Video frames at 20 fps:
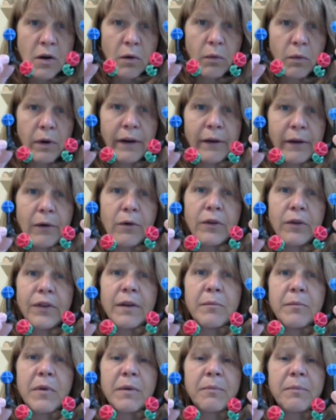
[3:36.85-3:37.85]
When I hold
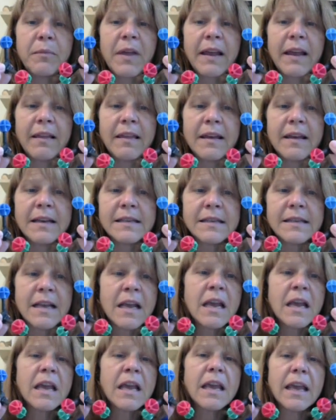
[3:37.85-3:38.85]
them up like this,
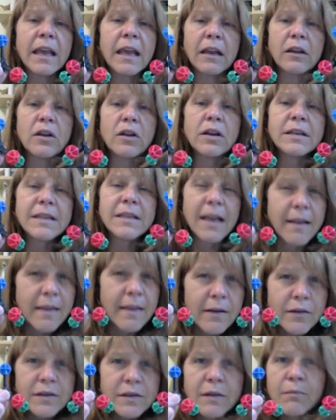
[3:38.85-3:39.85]
it looks like
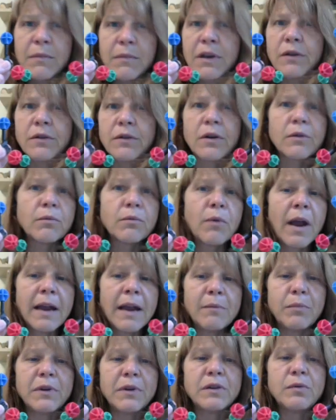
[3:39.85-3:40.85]
there's a mirror
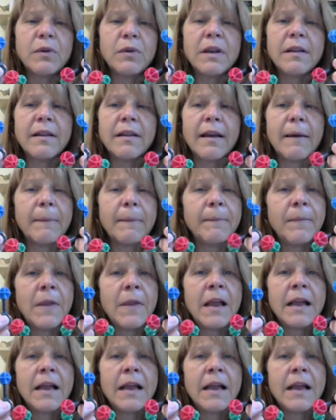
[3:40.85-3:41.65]
right between them.